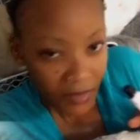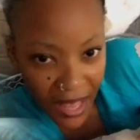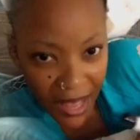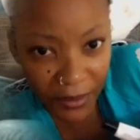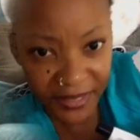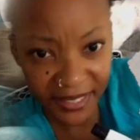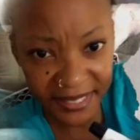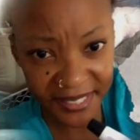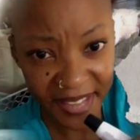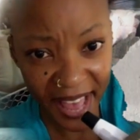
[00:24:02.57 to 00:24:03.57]
I was a
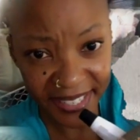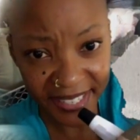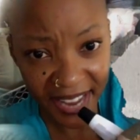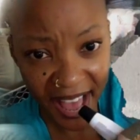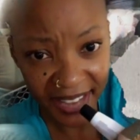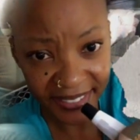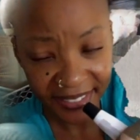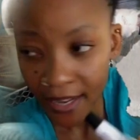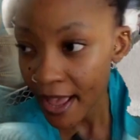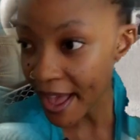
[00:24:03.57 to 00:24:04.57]
Satan.
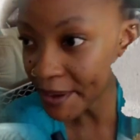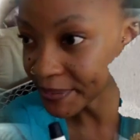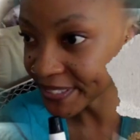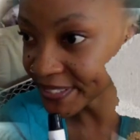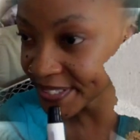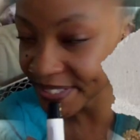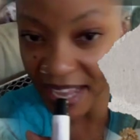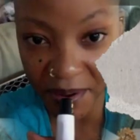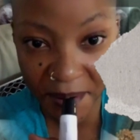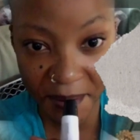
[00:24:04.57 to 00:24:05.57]
I was a
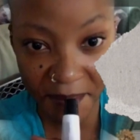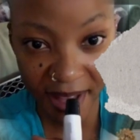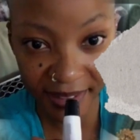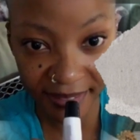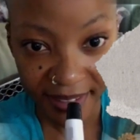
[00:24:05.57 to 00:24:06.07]
Sangoma.